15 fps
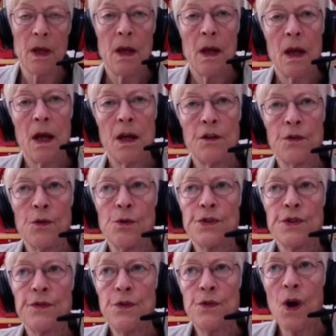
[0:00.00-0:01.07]
And of course,
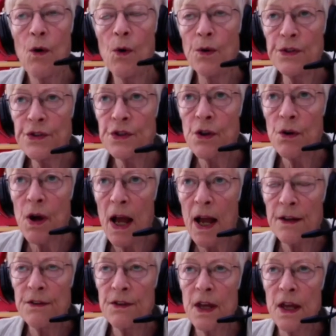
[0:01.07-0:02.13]
if you also
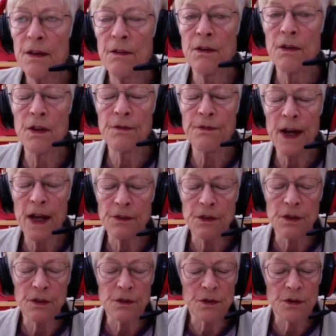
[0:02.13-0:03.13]
add then the fact that